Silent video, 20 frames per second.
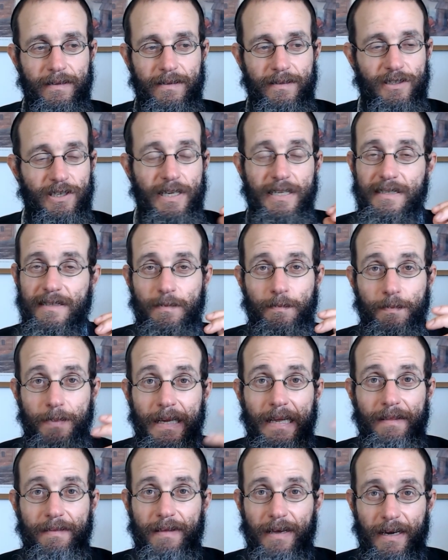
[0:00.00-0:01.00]
just
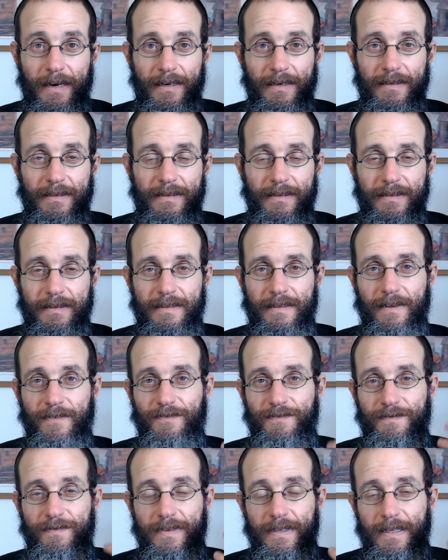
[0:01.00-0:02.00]
be there. The
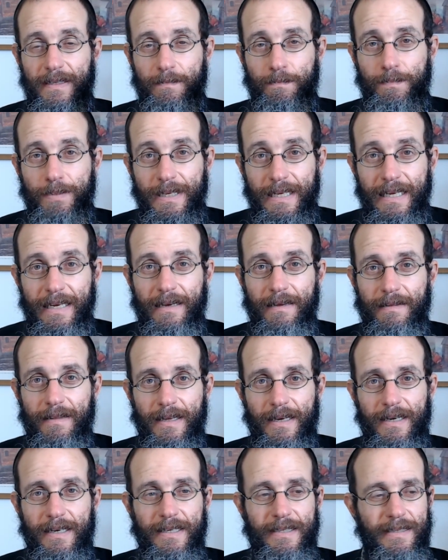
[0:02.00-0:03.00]
being
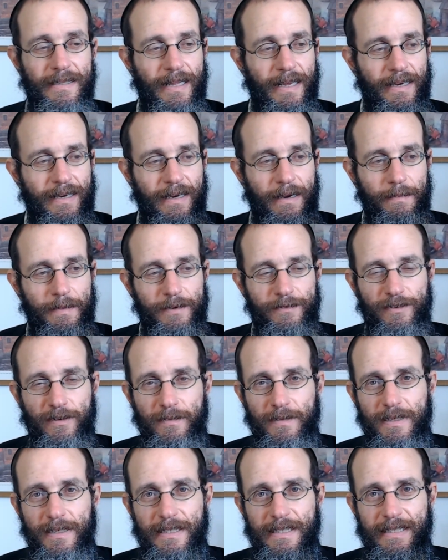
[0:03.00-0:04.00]
there is like coming
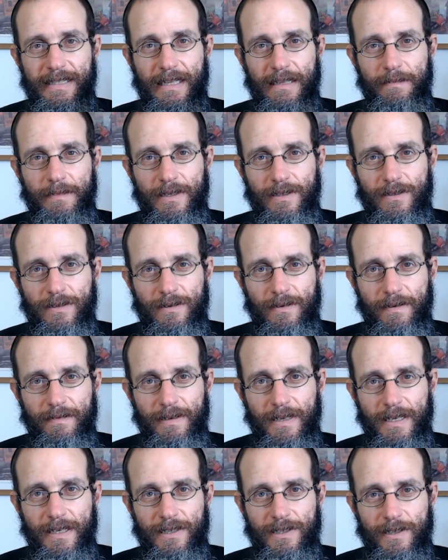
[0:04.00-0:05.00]
from concealment to
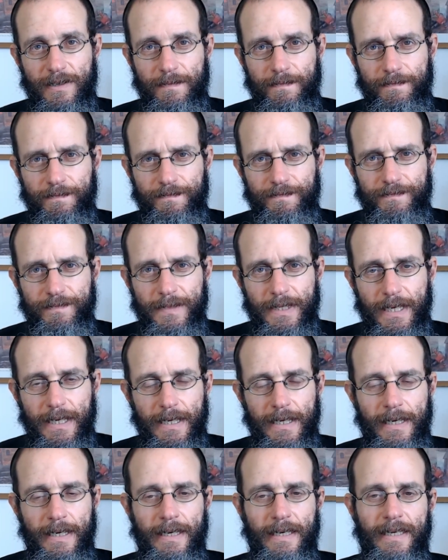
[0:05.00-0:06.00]
revelation.
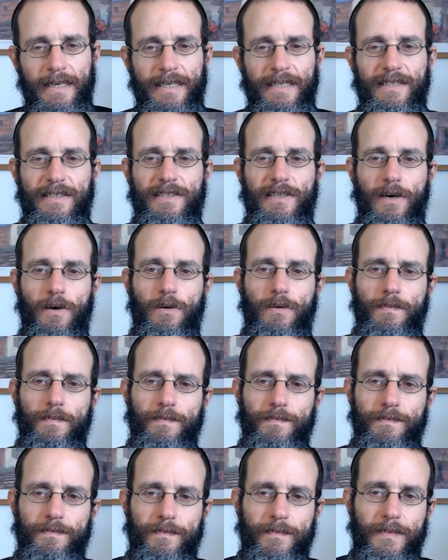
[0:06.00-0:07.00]
So
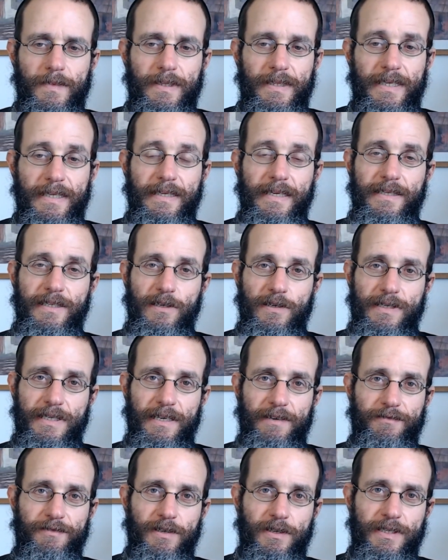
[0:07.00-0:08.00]
this is
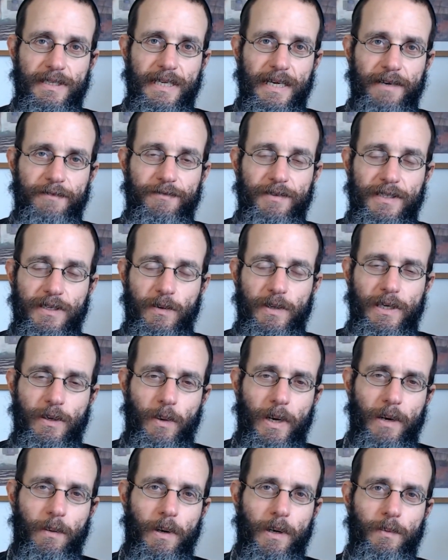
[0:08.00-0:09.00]
Yosef. So in a
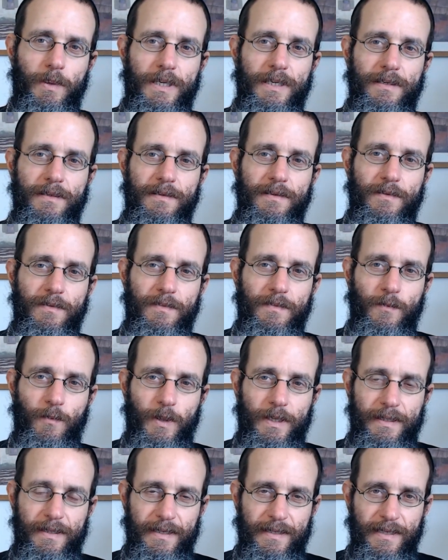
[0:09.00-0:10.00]
way,
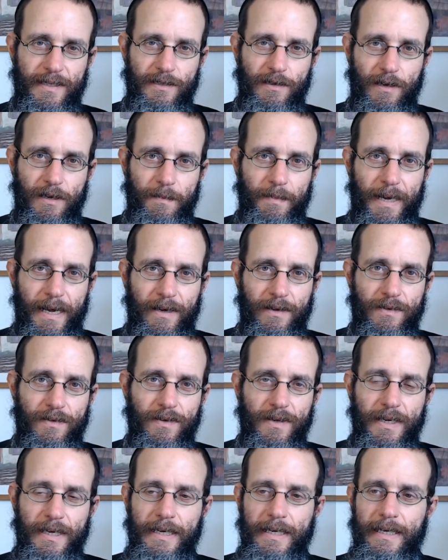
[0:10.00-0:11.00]
what this is all
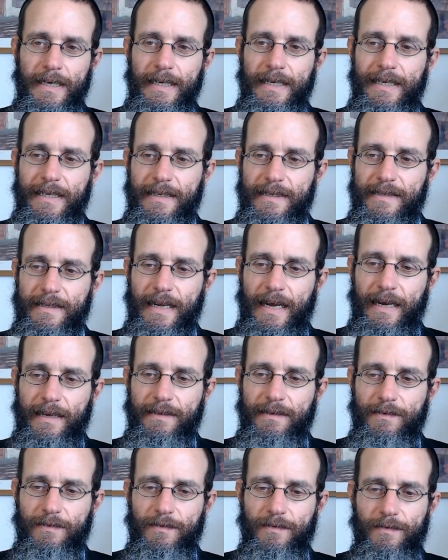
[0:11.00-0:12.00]
about is
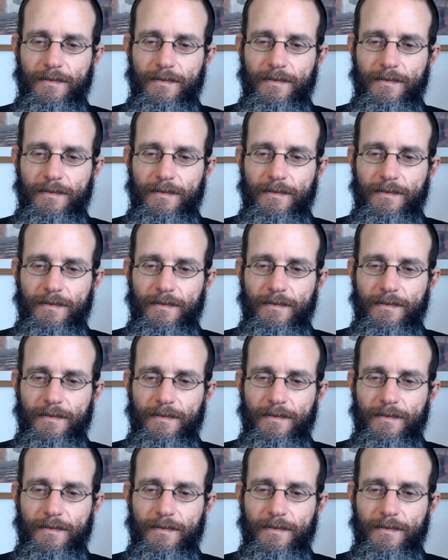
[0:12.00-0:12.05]
that